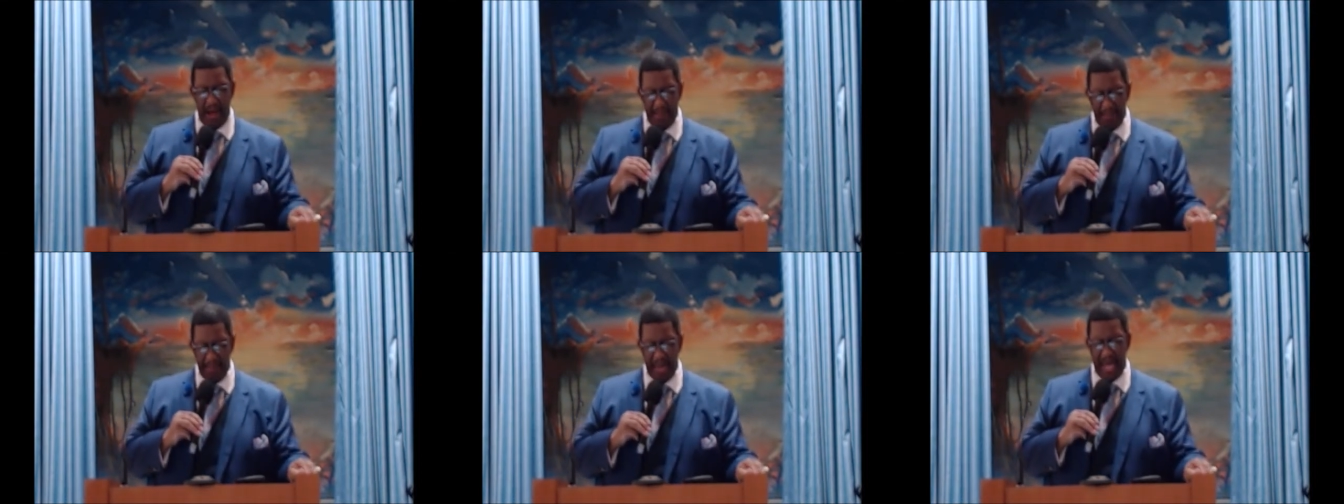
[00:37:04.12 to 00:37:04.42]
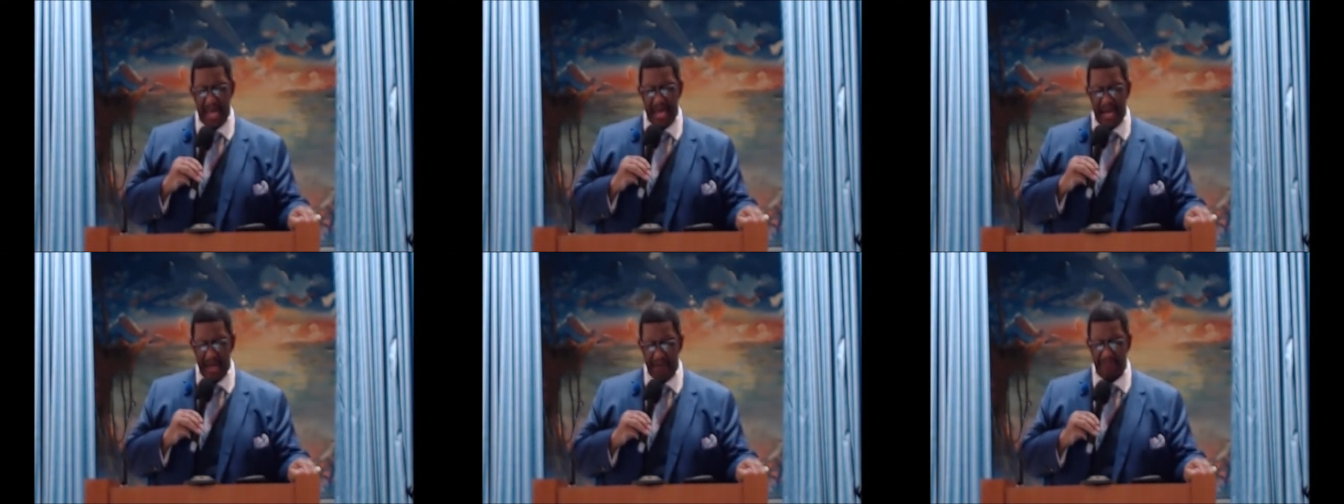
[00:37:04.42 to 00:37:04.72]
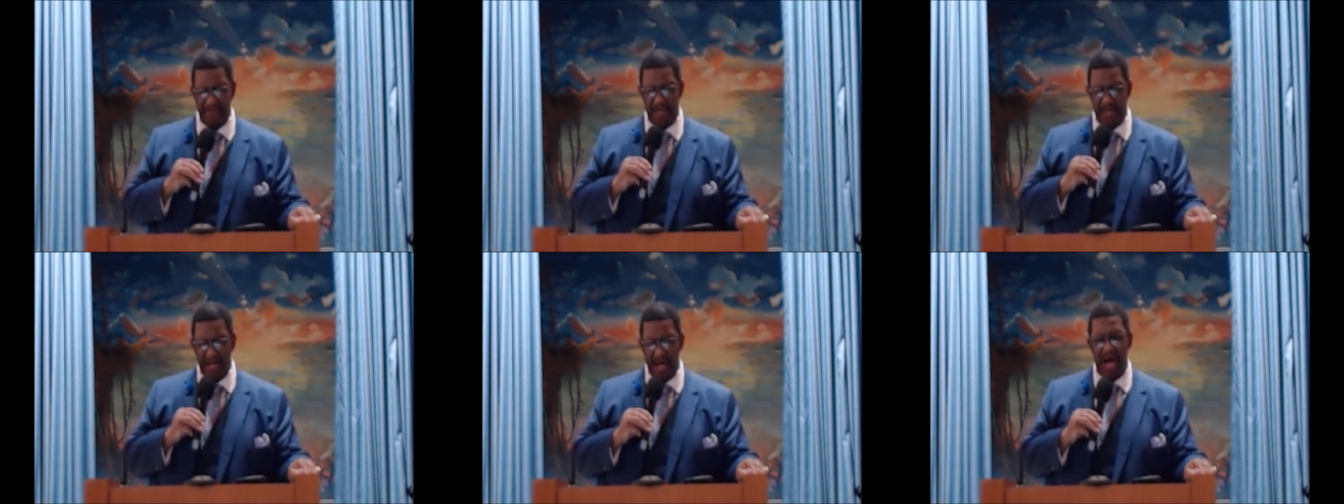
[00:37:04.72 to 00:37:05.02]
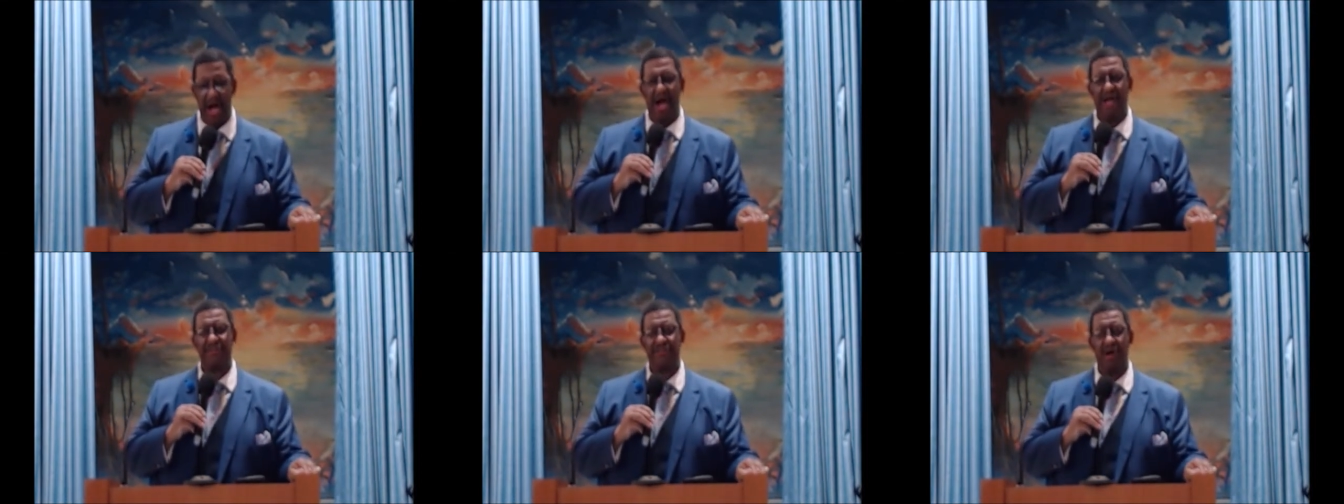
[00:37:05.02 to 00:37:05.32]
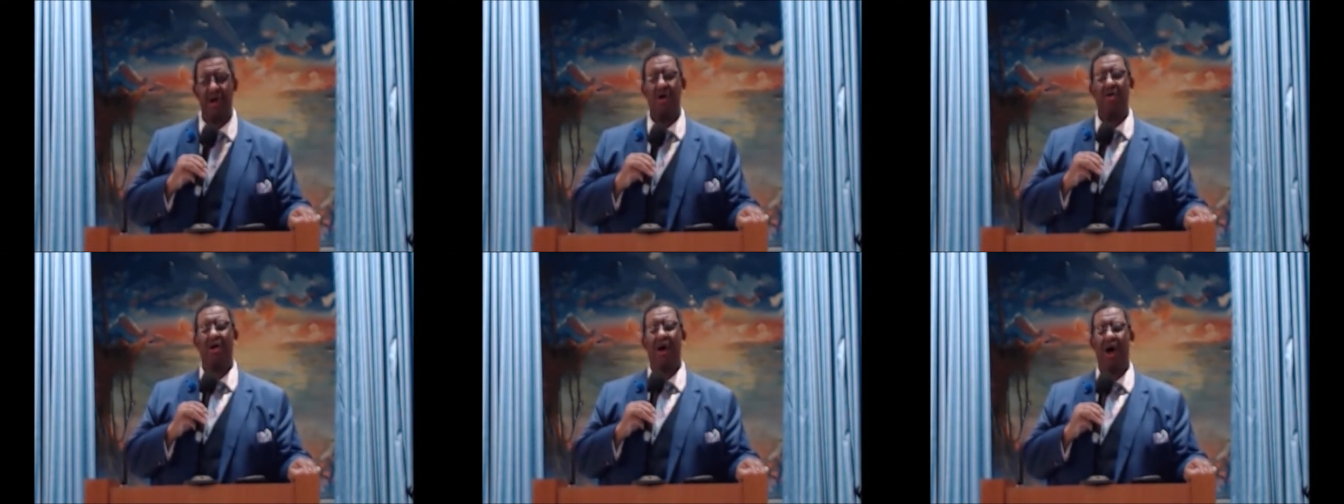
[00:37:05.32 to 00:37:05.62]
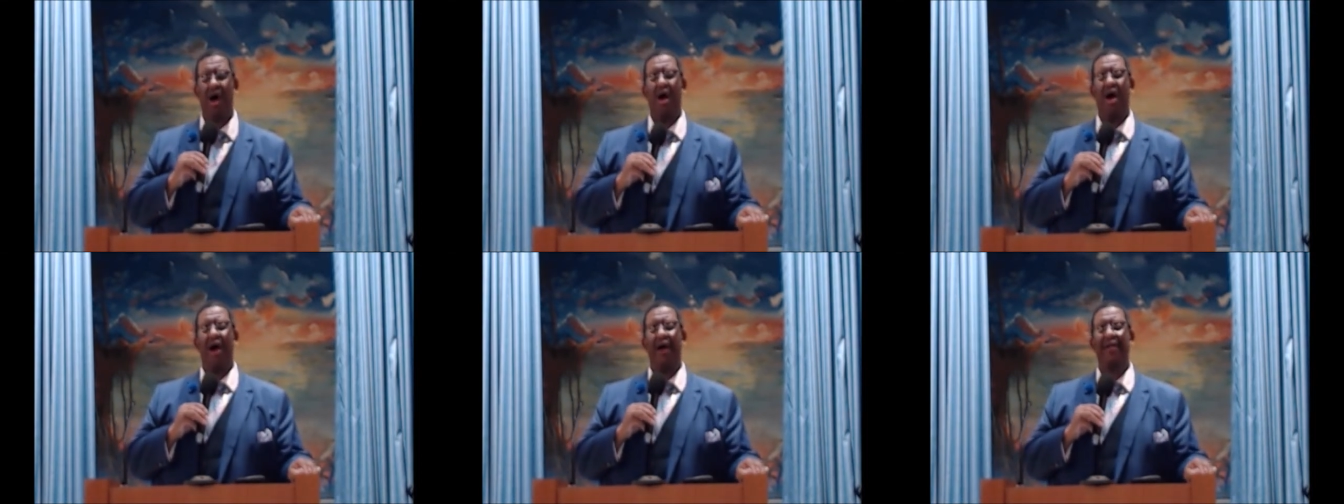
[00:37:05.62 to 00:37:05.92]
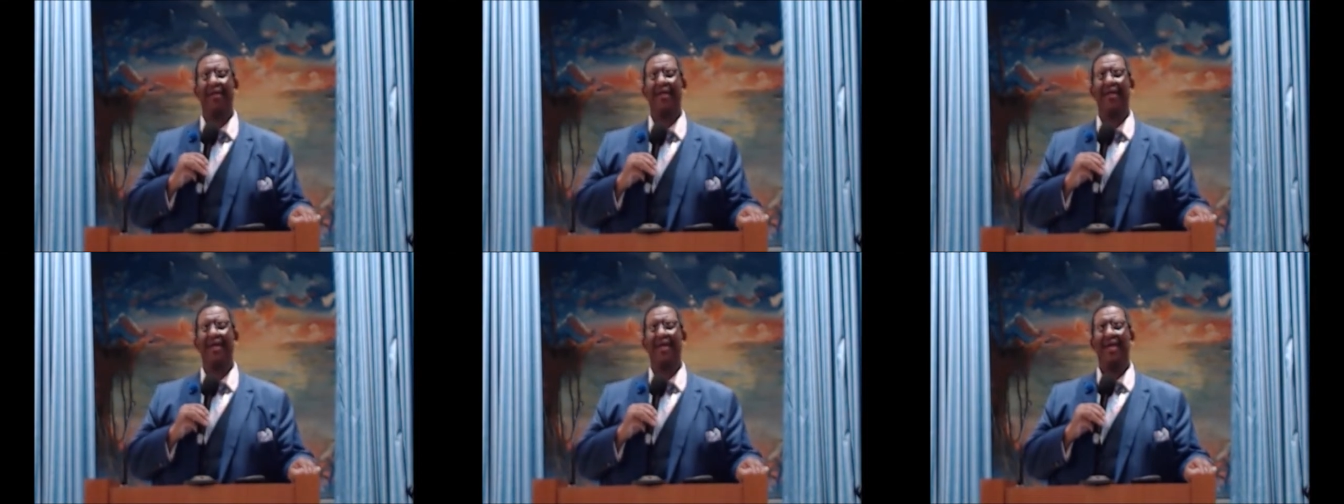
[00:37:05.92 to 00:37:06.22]
and after God's own heart,
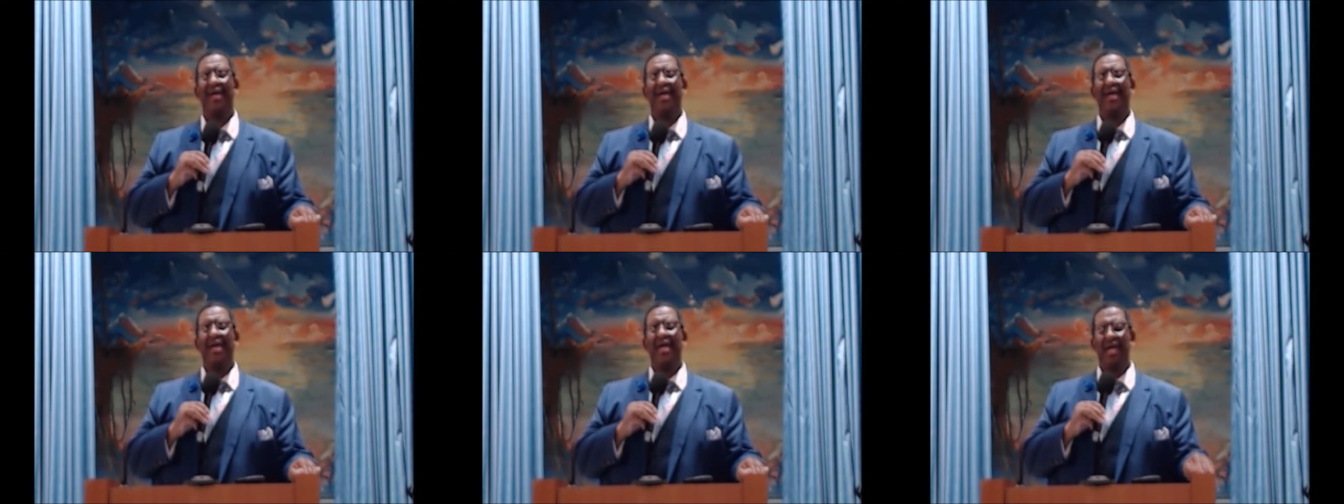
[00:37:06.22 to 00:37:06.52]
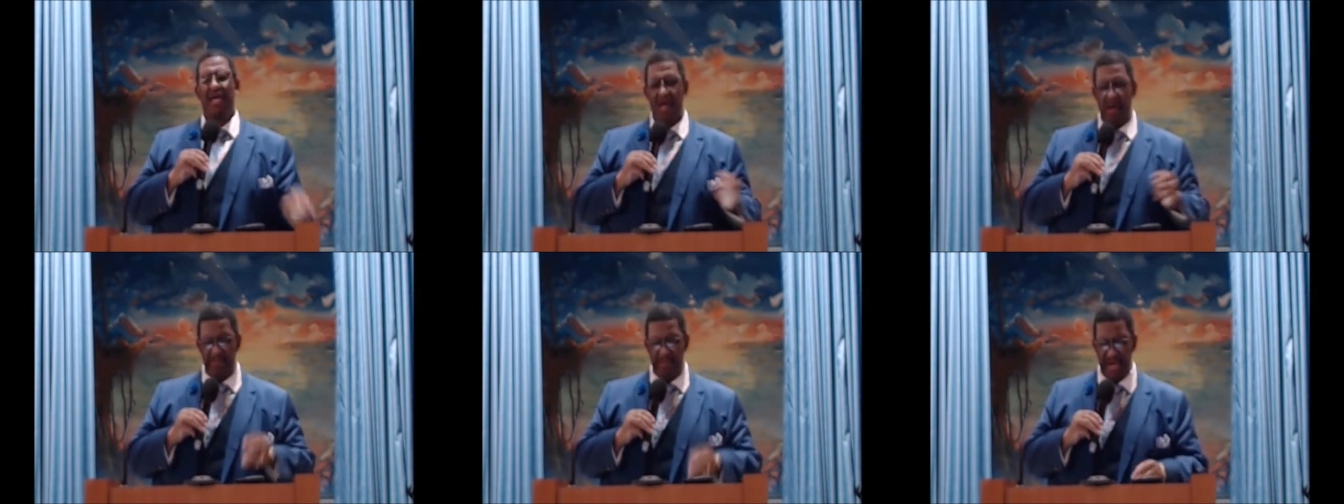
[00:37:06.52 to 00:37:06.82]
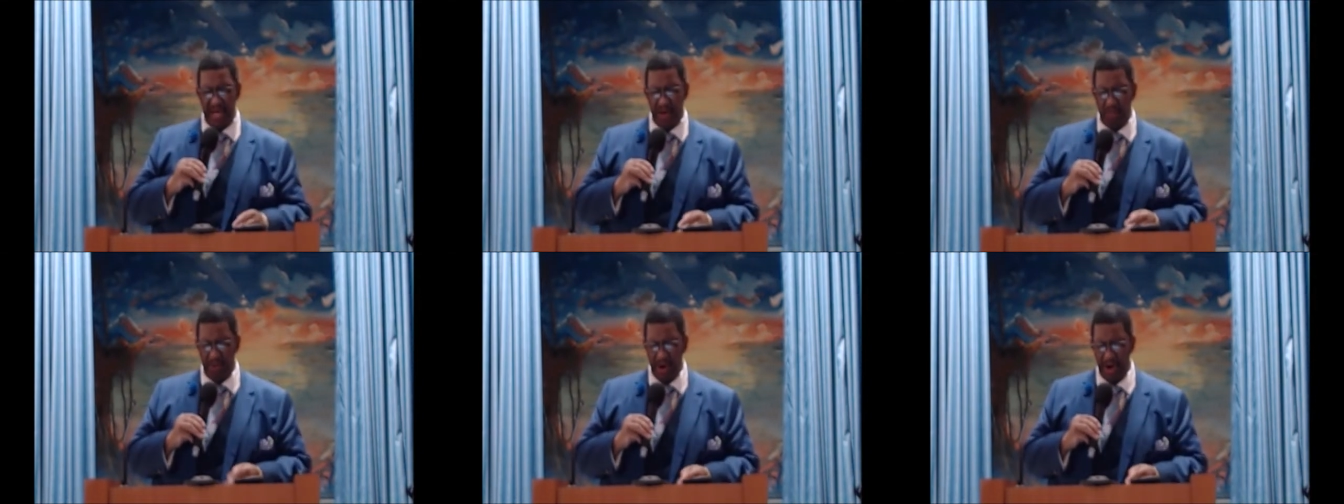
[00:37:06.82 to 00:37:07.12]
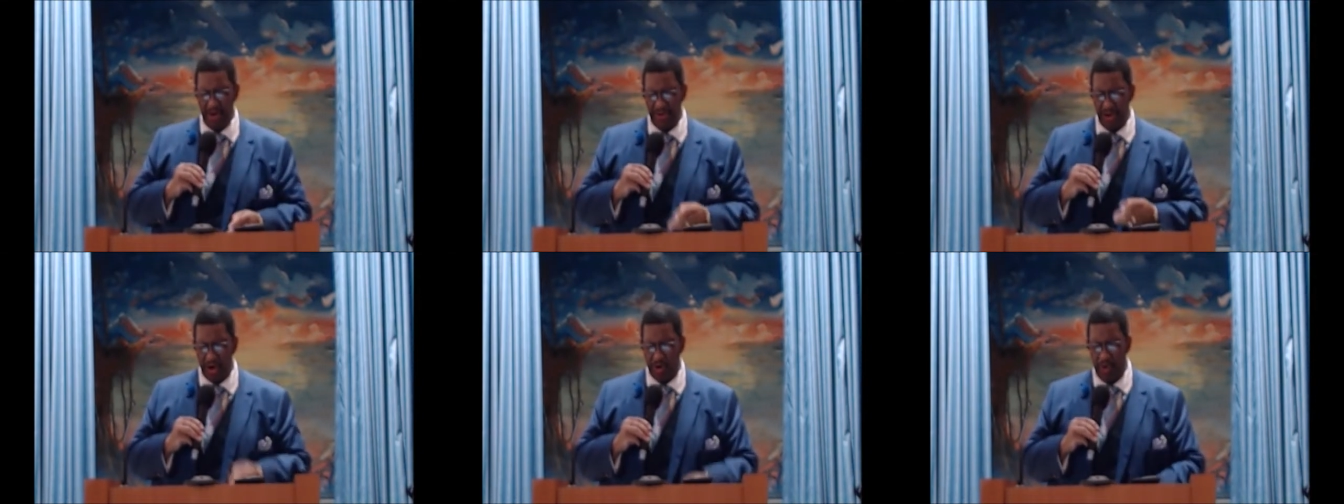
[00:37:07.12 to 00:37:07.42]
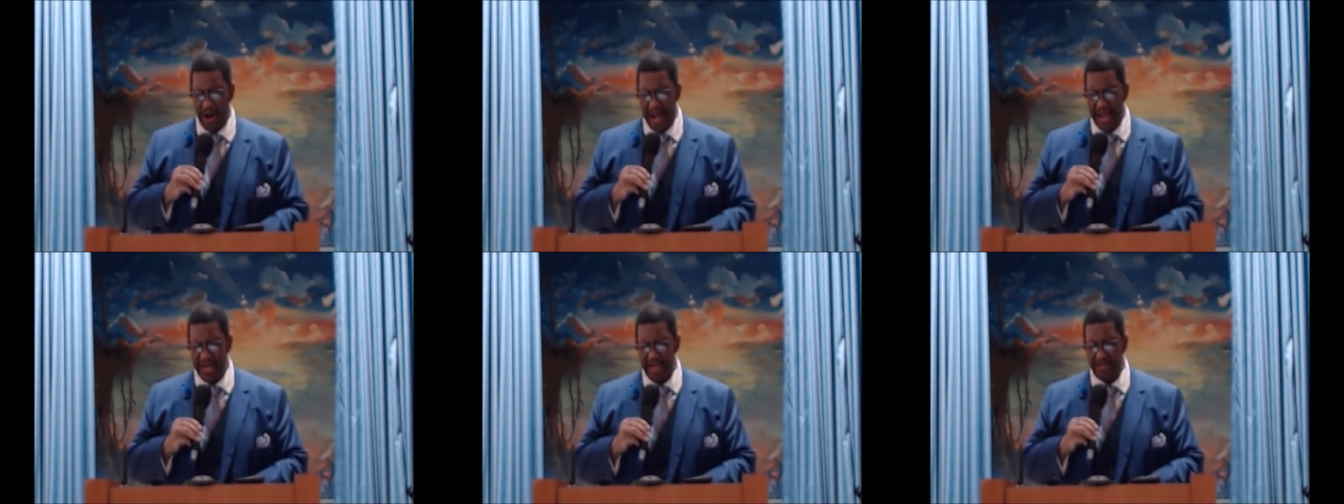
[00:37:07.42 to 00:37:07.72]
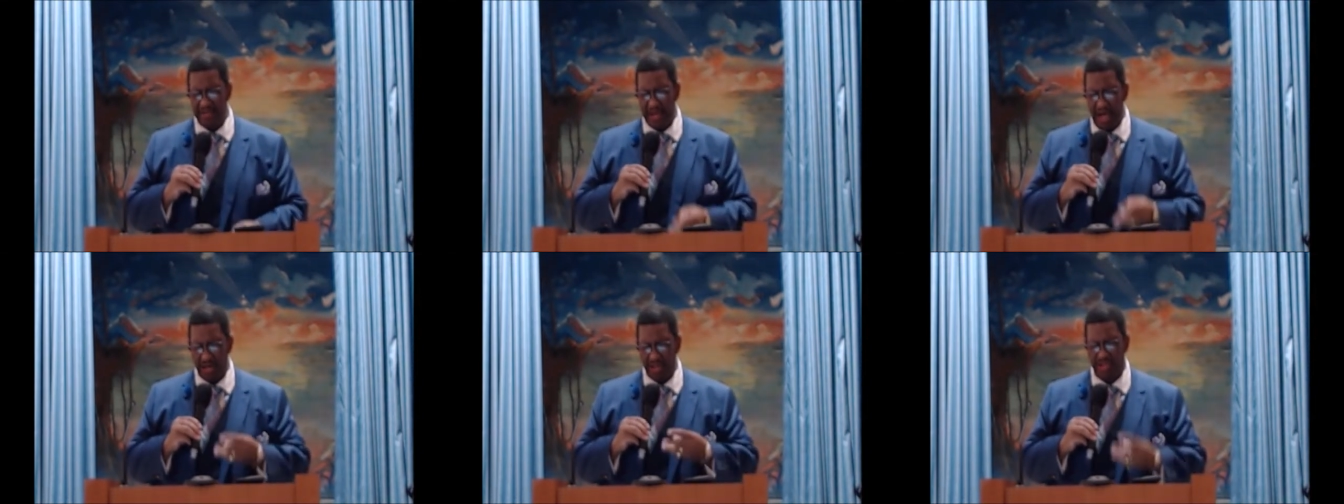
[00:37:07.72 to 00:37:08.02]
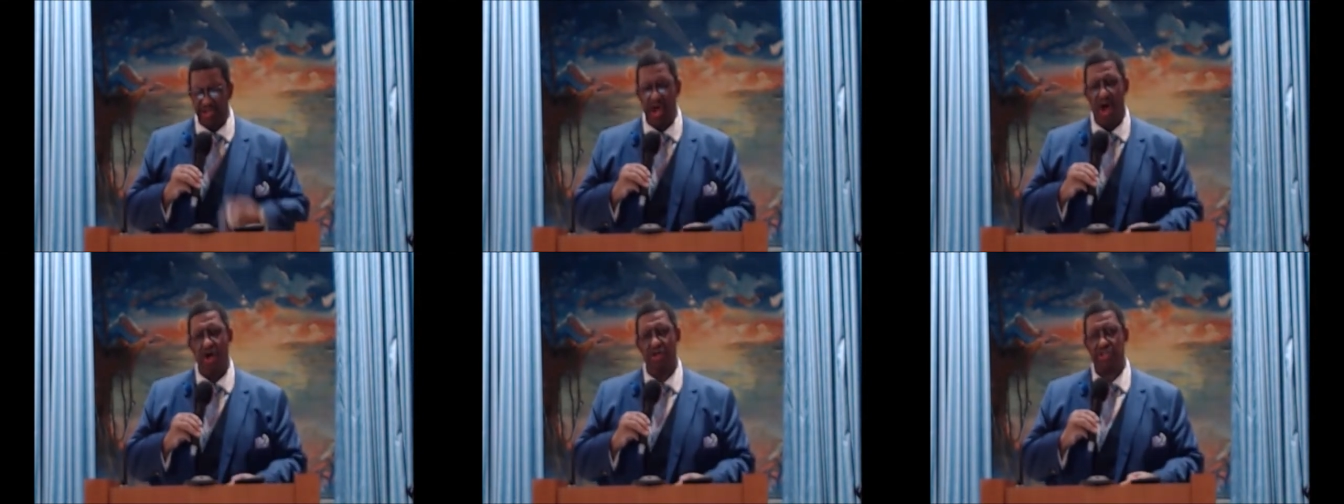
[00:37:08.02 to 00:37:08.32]
he committed one of the greatest
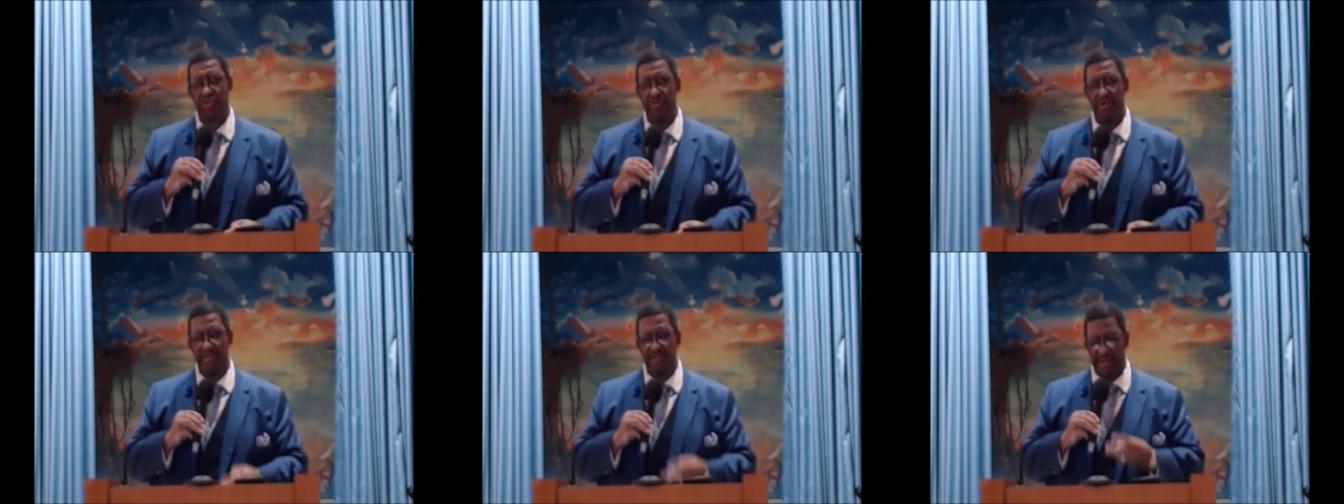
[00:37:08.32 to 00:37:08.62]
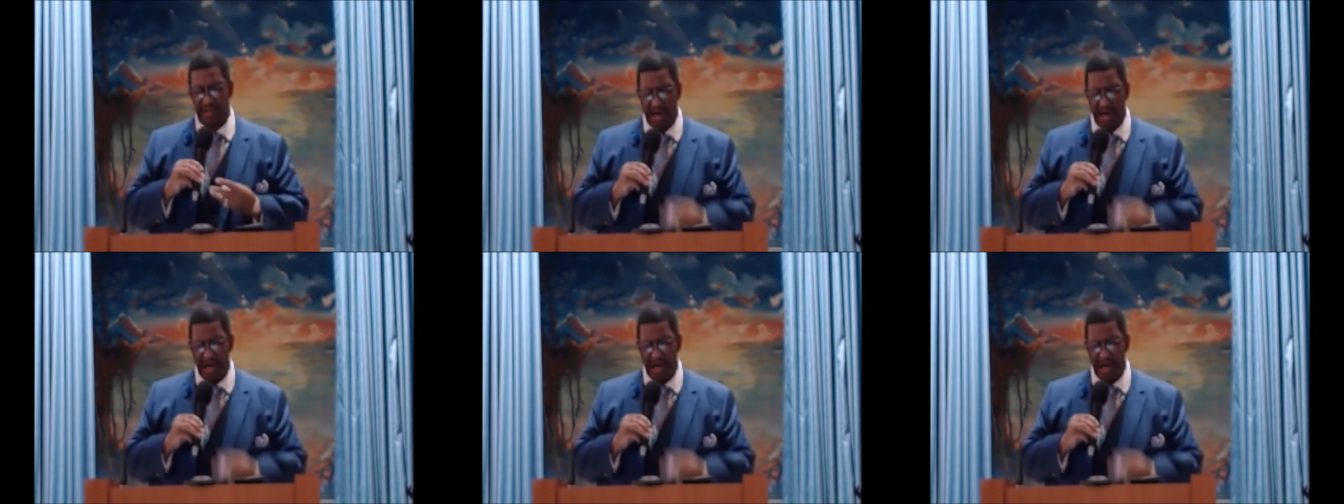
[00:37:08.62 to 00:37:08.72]
adulterous